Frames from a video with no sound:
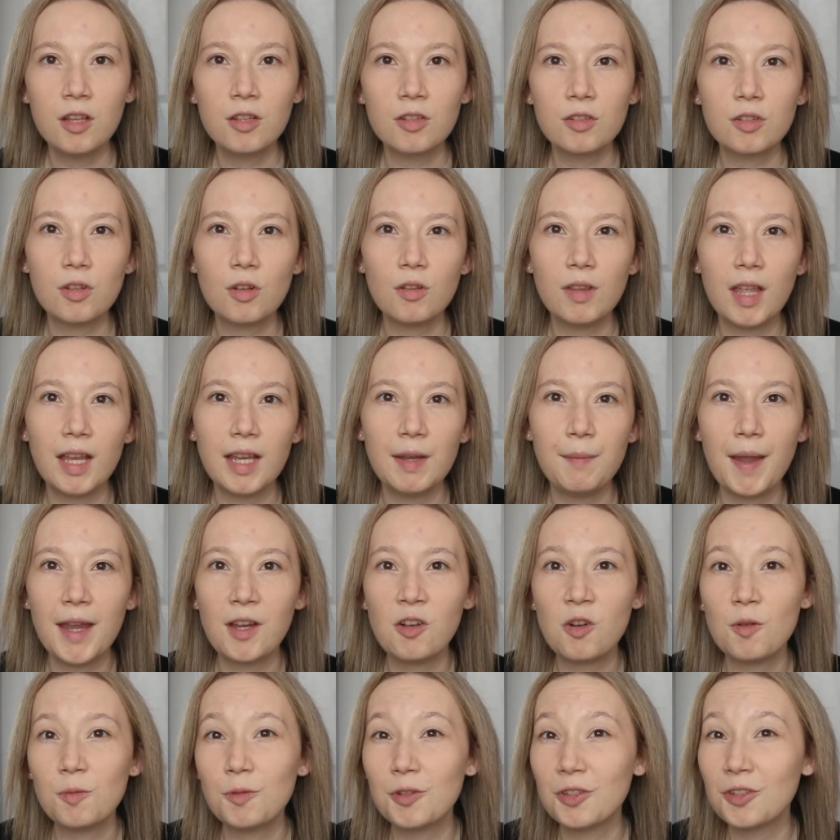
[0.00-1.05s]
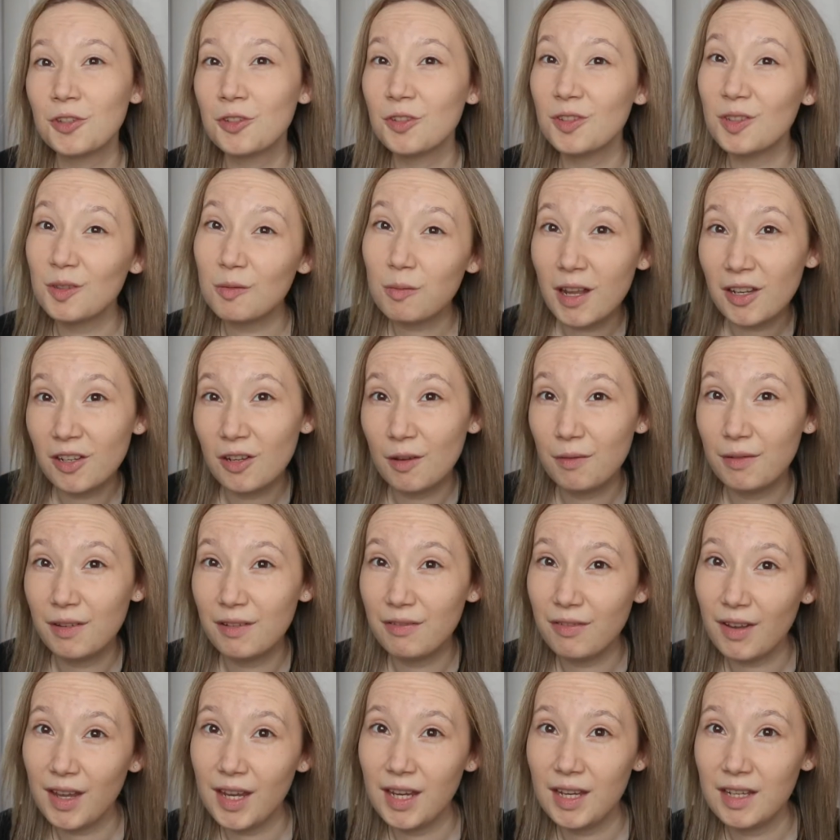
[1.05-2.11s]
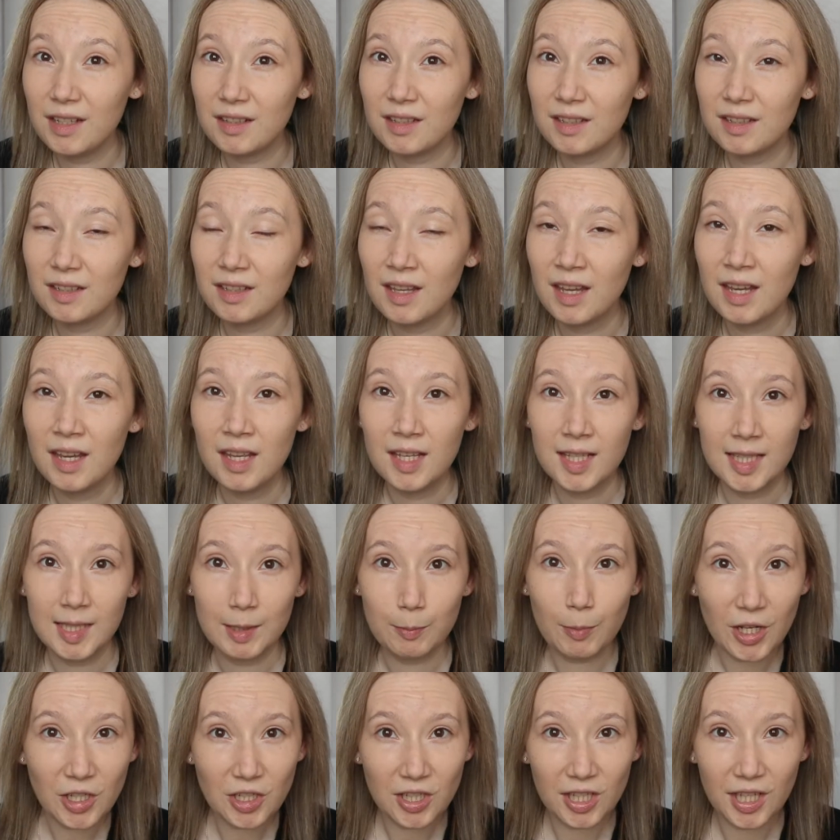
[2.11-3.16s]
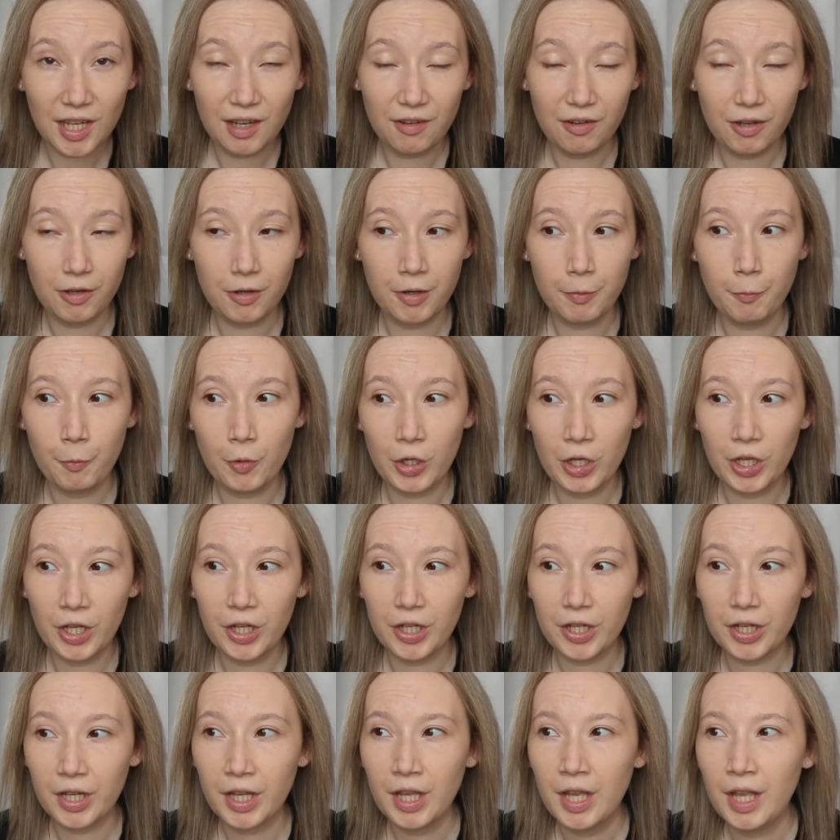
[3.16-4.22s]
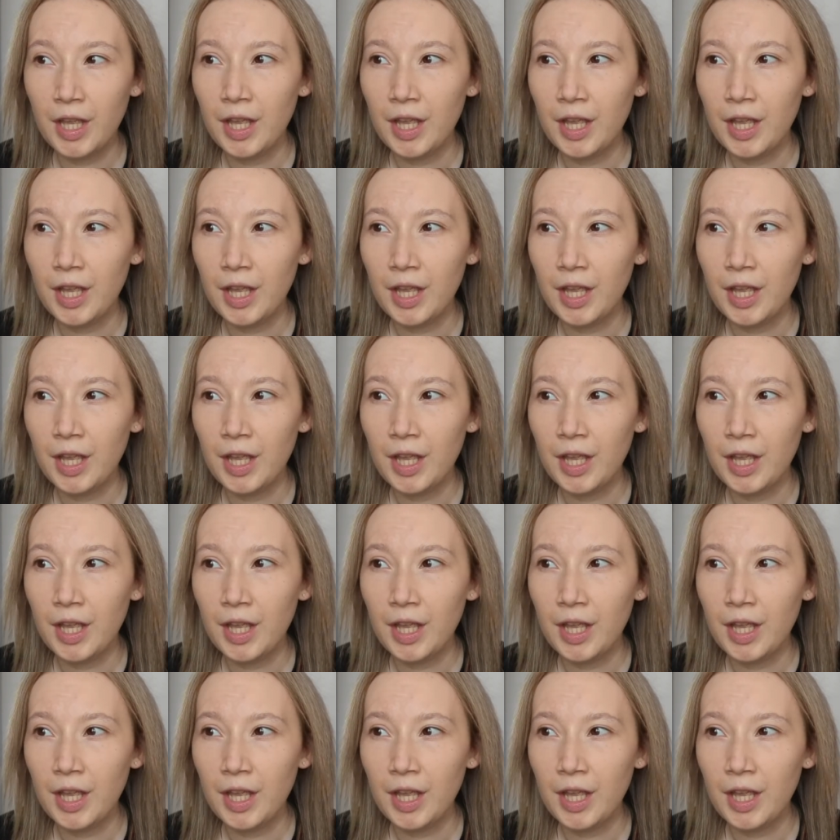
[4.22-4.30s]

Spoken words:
so that your makeup doesn't sweat off your face, especially if you're in work.